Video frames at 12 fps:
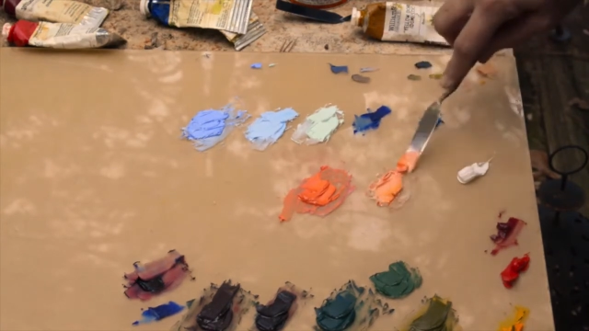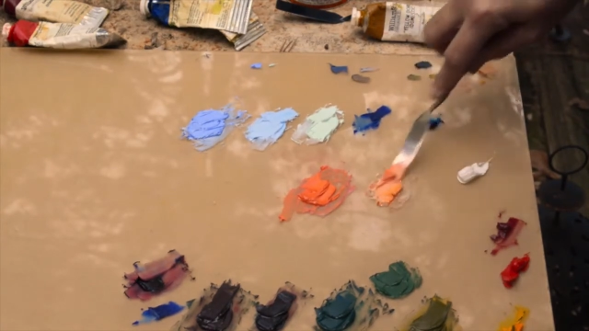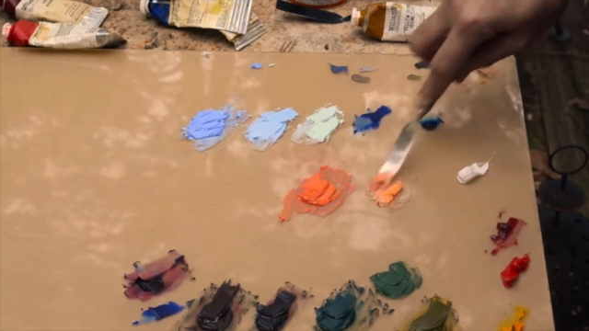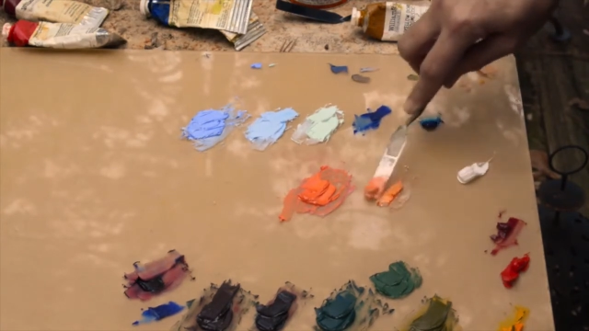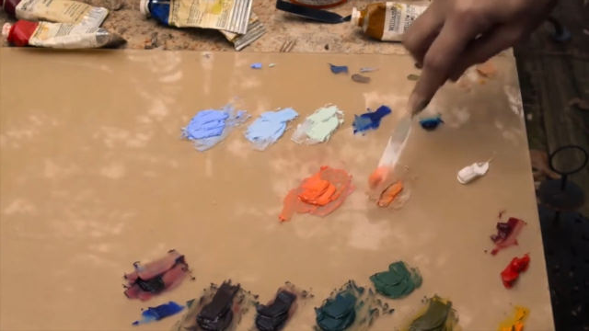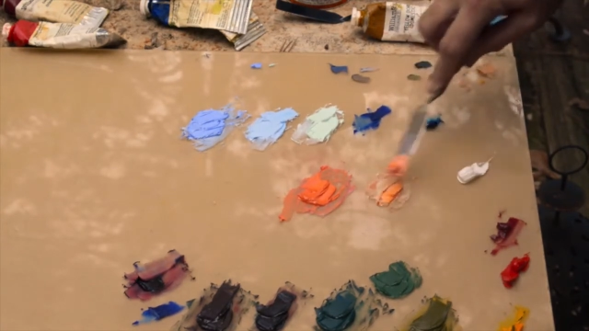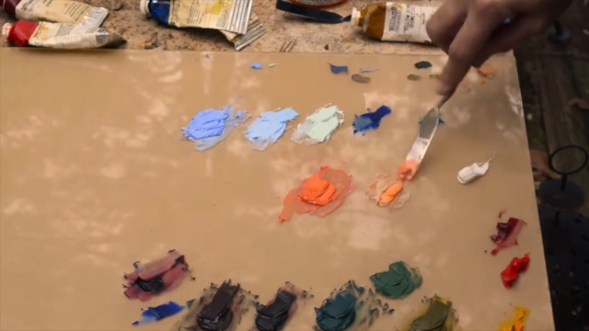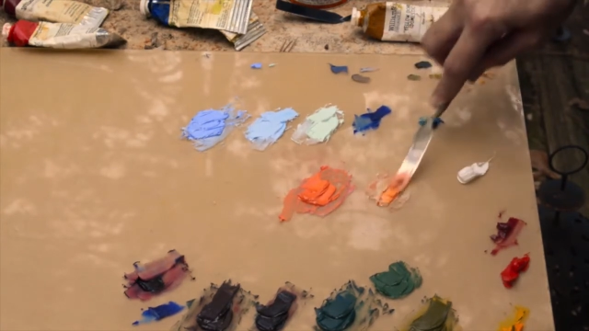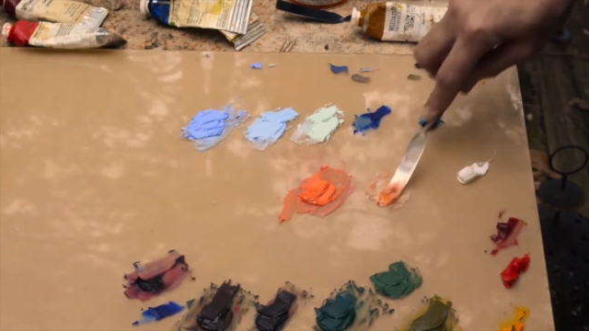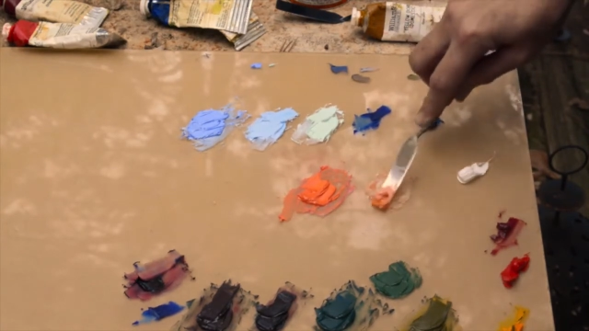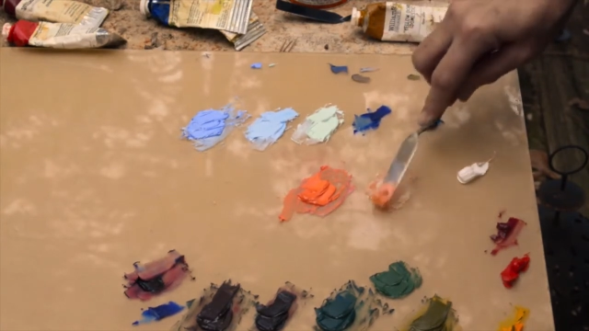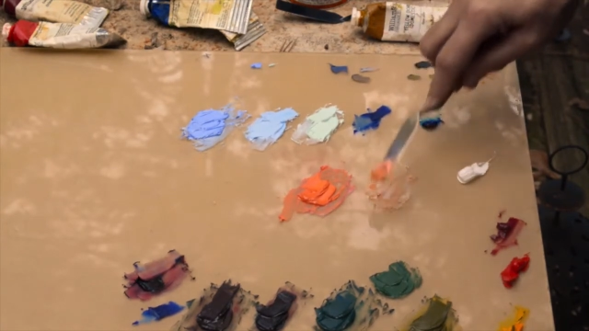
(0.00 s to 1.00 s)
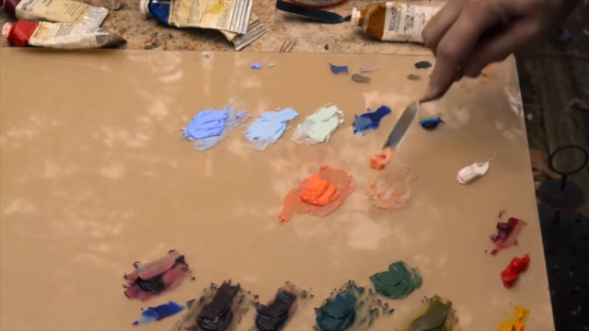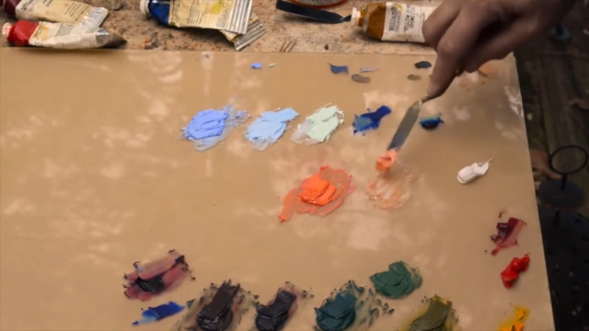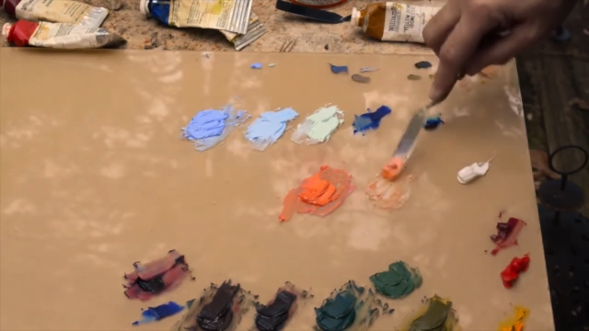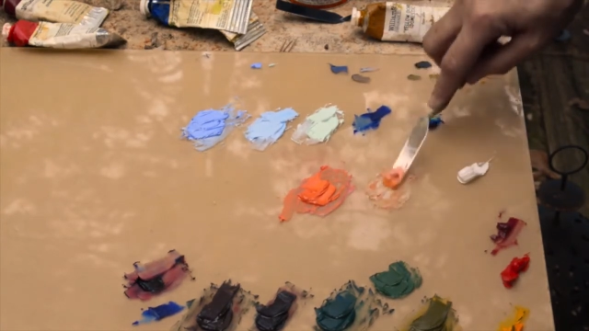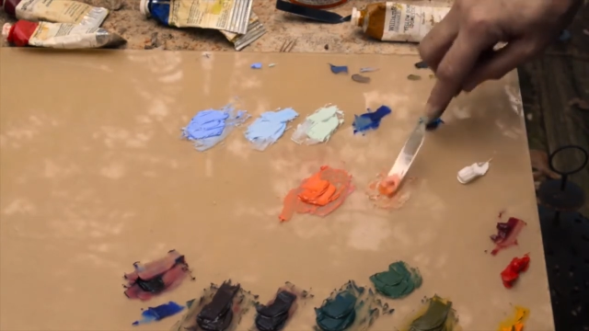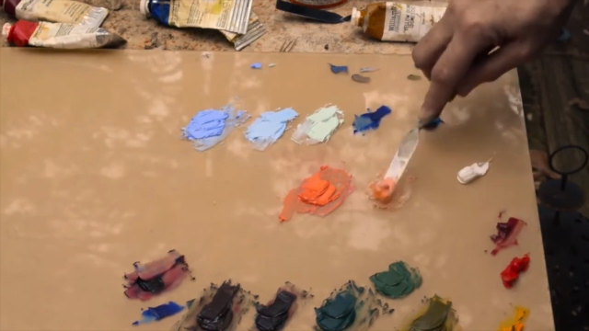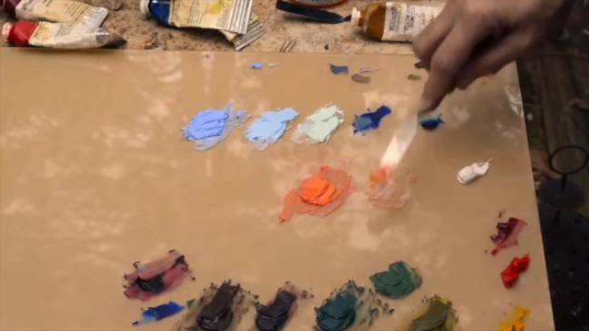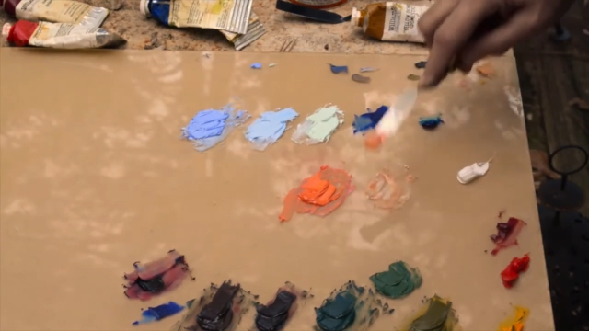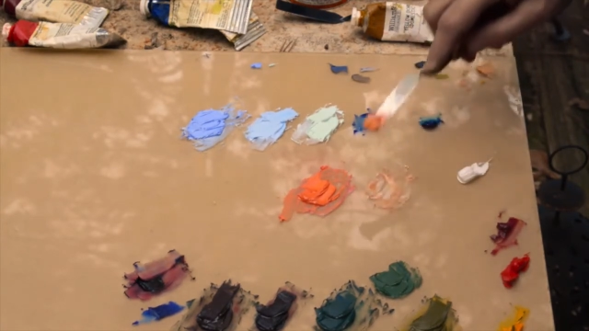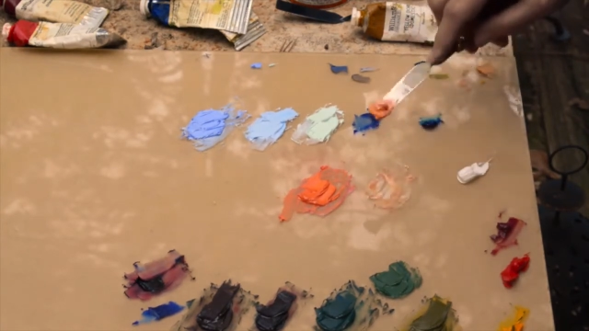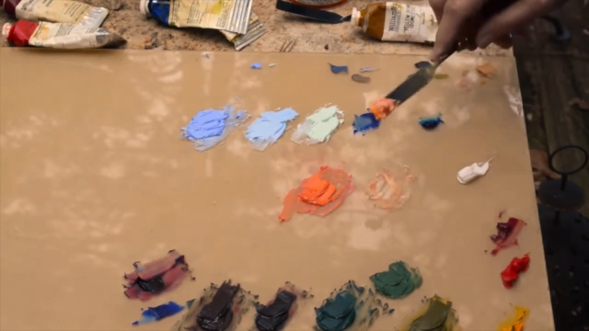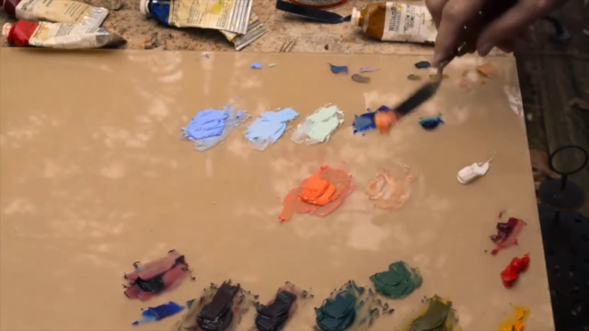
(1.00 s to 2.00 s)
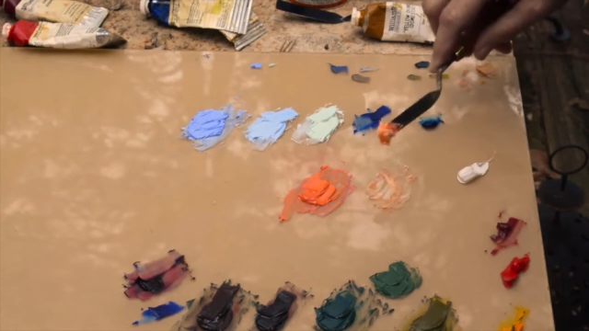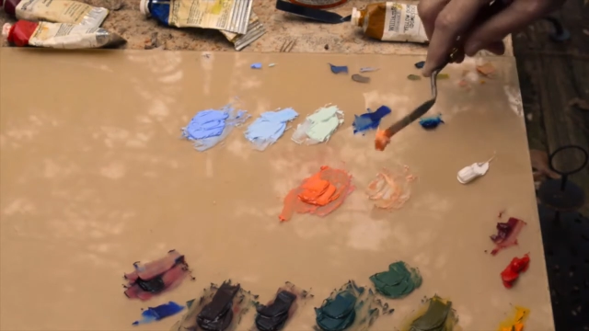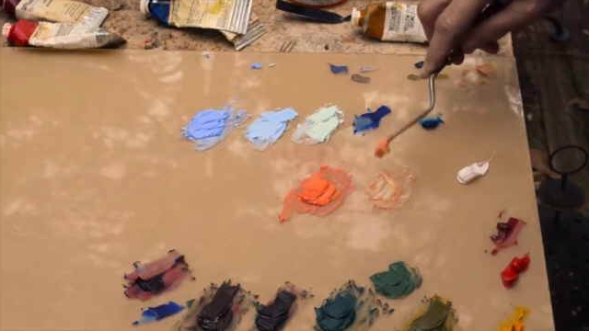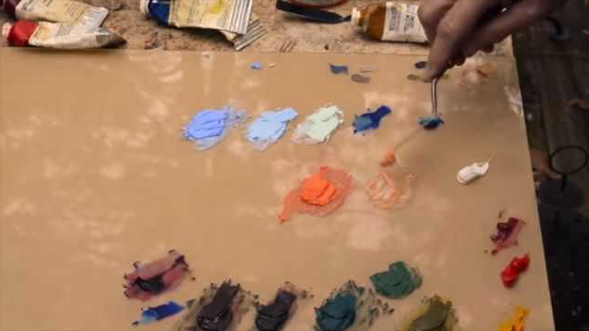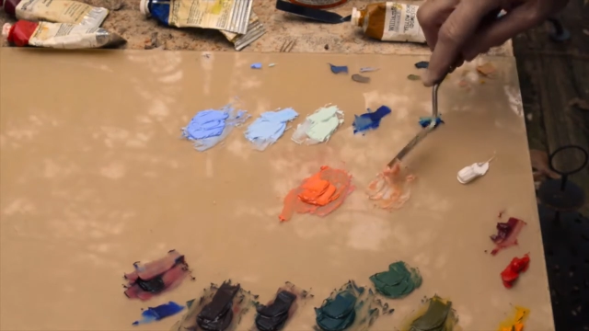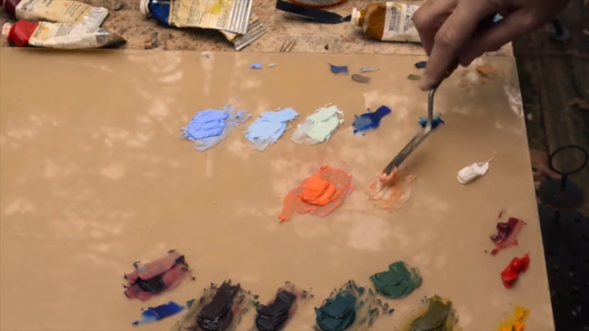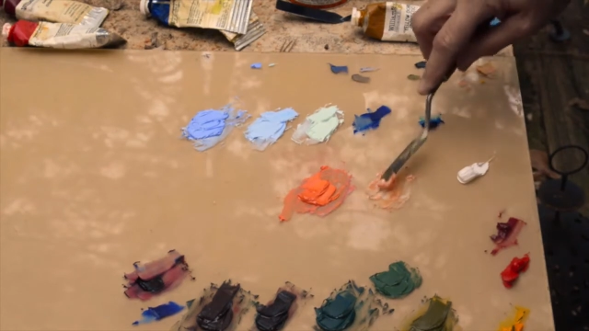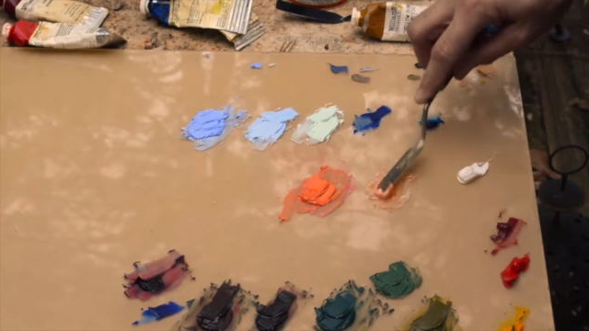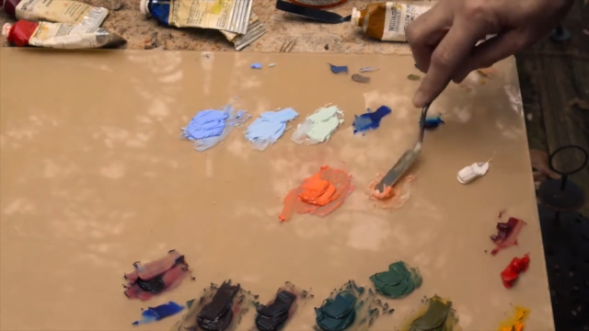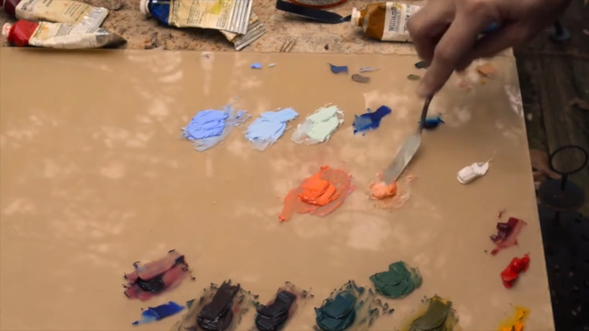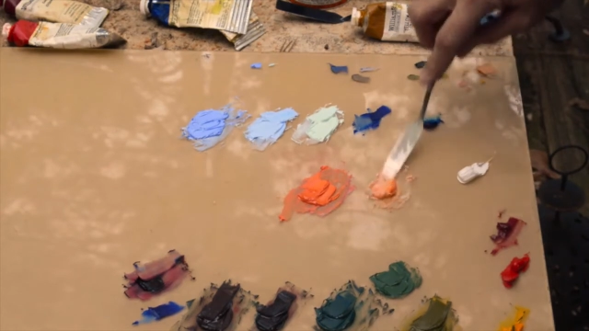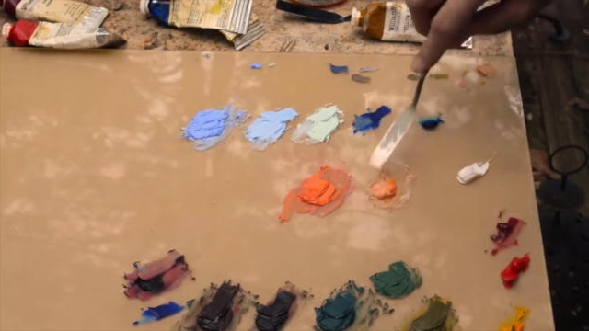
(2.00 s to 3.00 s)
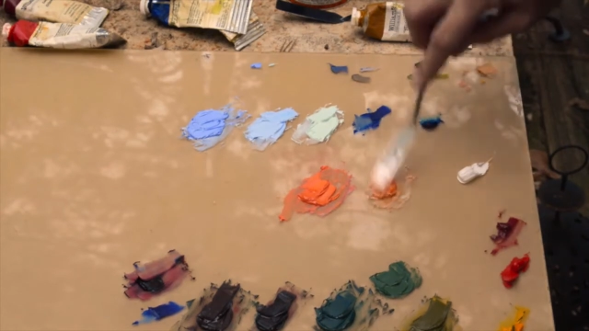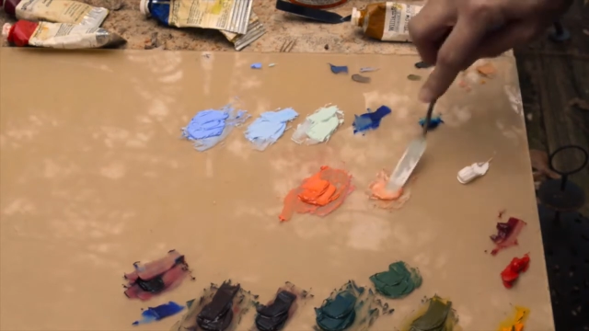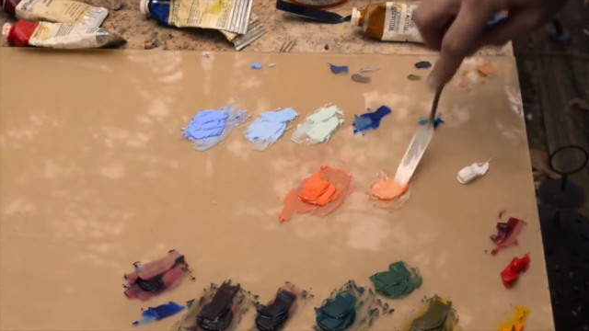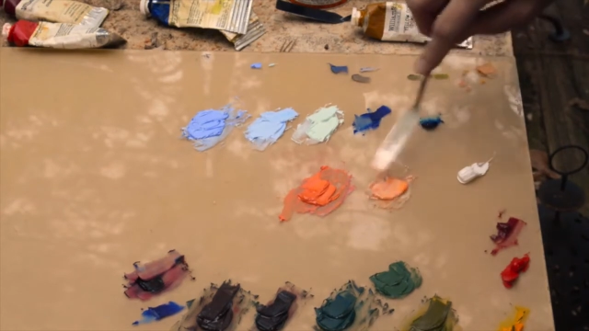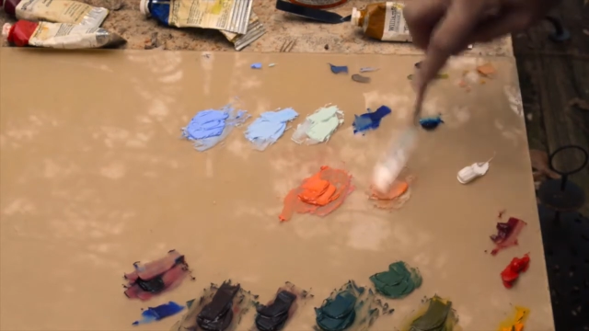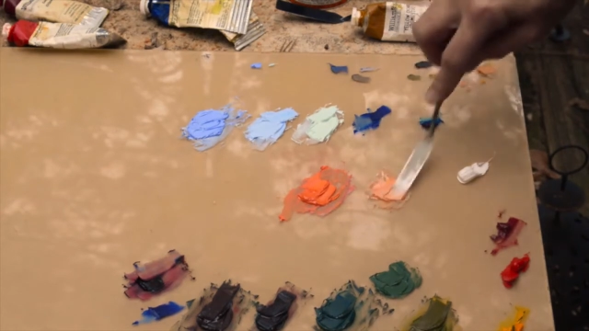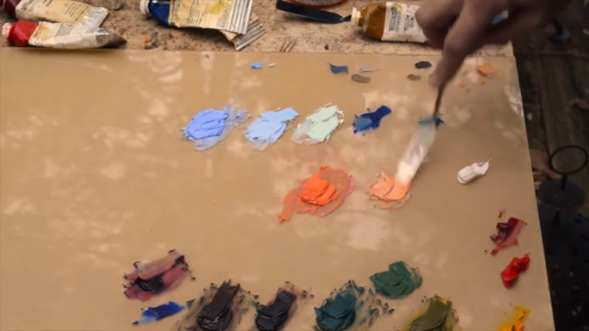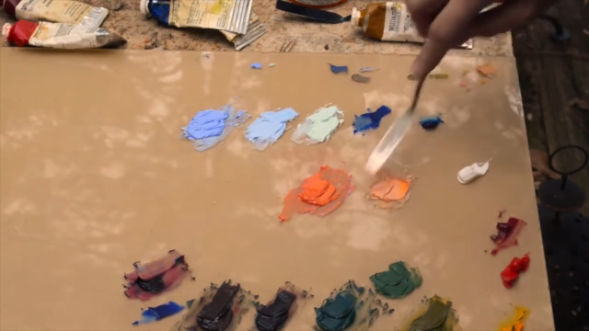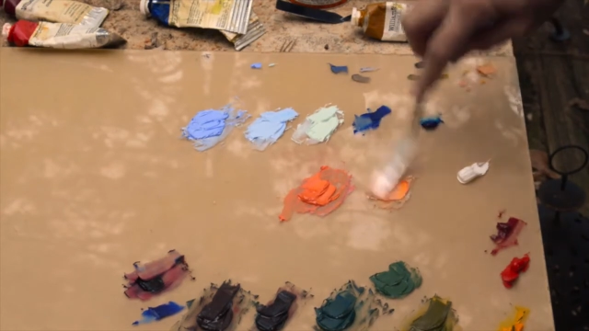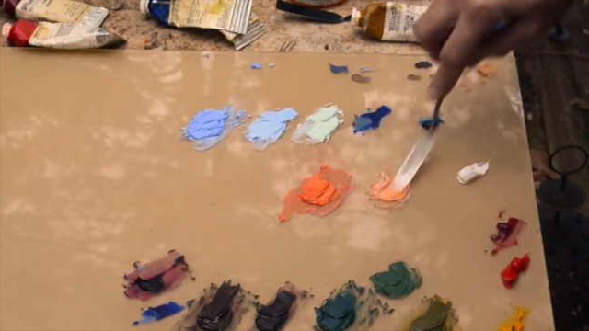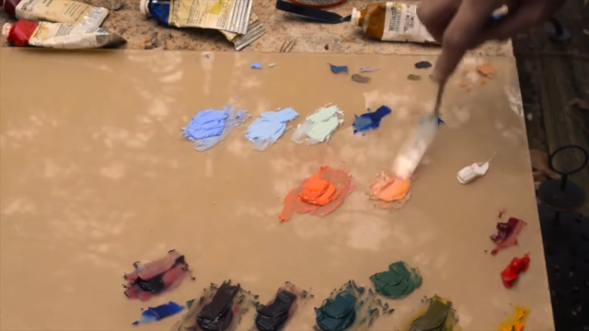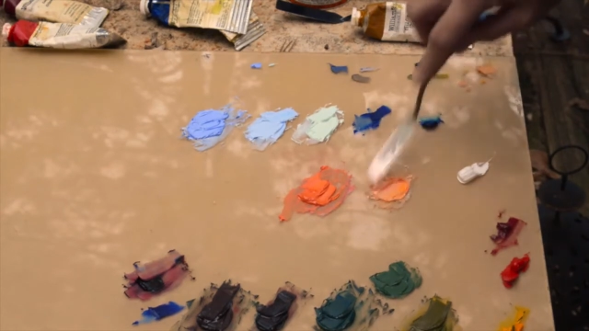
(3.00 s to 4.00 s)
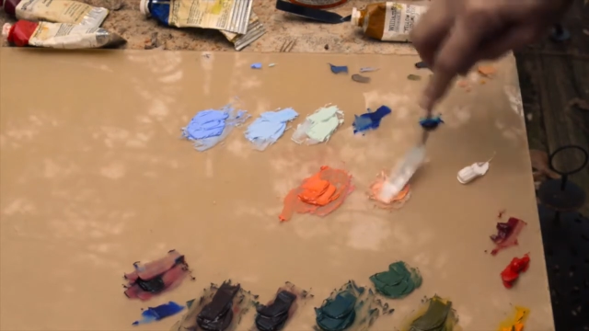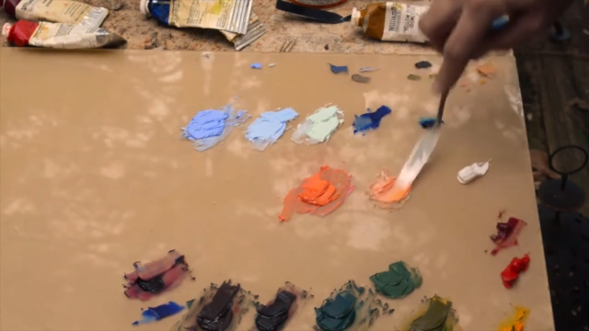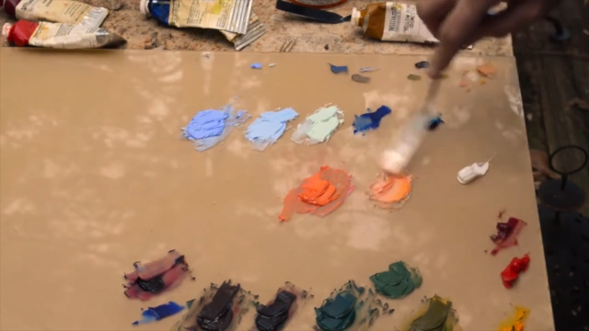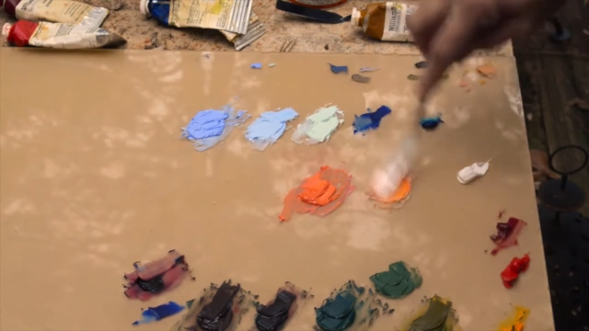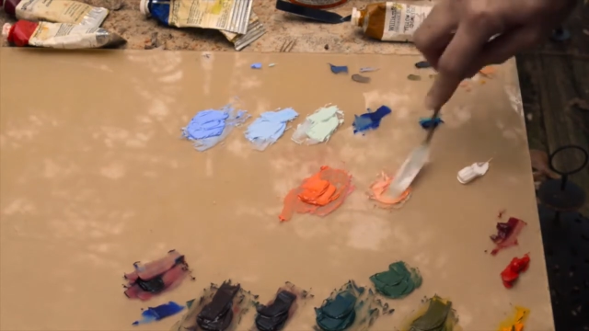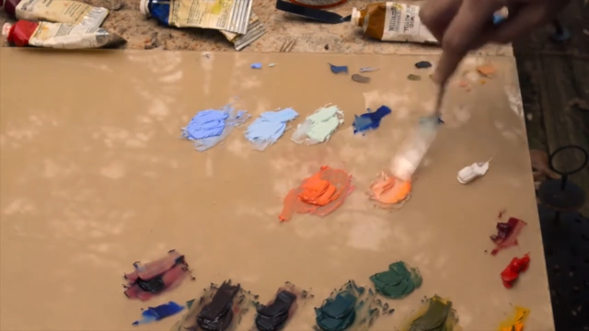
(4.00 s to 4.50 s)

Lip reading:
No face is visible, so there are no lips to read.